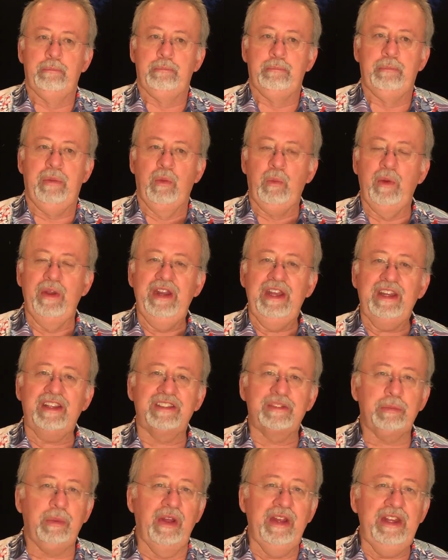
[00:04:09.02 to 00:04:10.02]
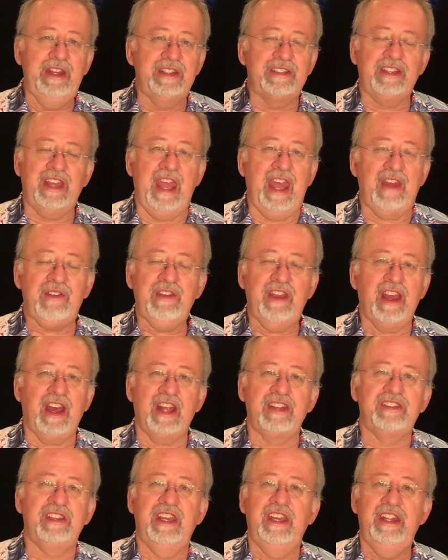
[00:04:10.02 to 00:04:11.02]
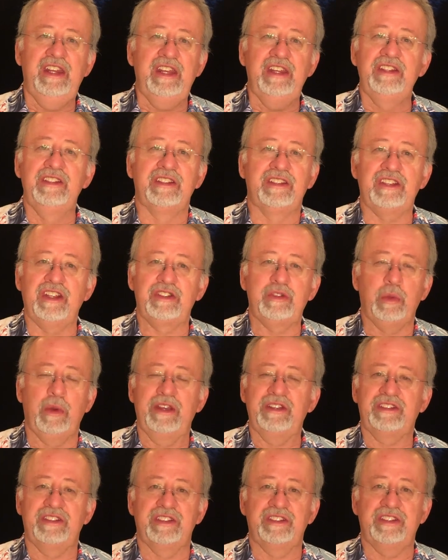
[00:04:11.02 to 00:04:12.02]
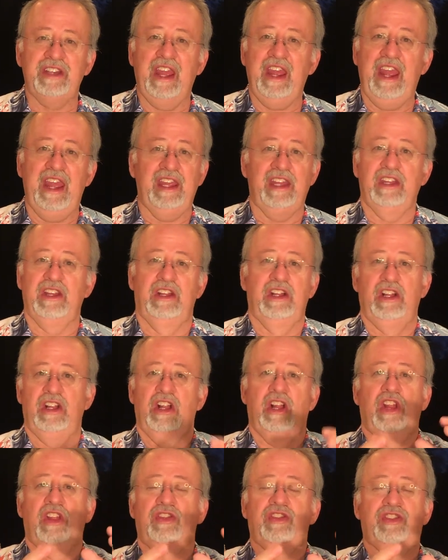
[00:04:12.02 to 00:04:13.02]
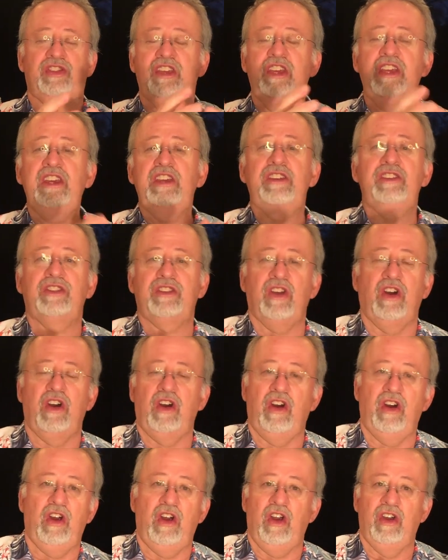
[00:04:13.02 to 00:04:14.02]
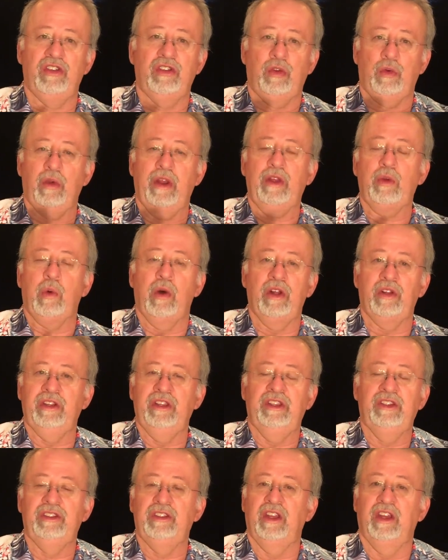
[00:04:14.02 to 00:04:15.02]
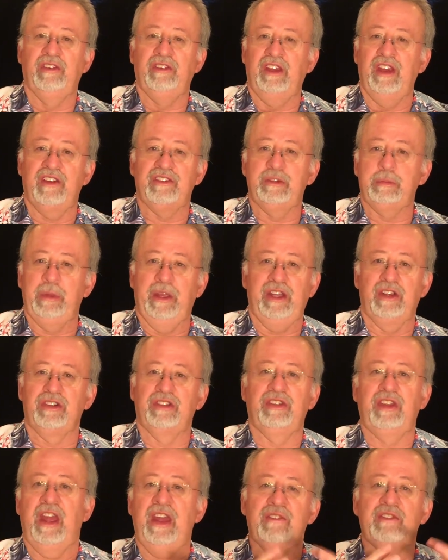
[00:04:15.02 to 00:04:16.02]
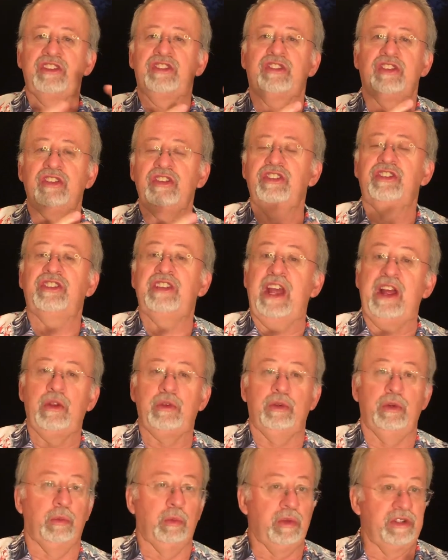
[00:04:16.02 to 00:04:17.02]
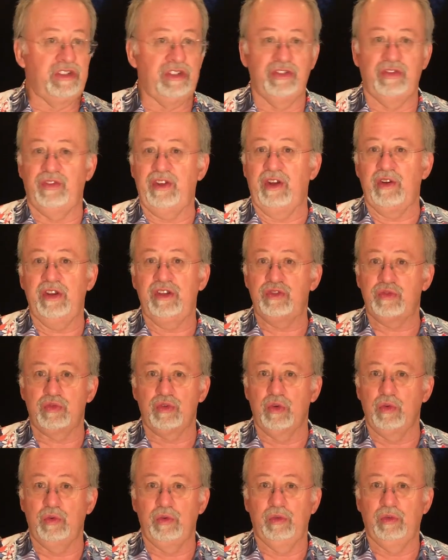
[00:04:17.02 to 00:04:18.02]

But when he explained his caveats, he did it in such a way as to say, hey, these are the great qualities of KEF speakers. They have a certain sound to them, which is very true.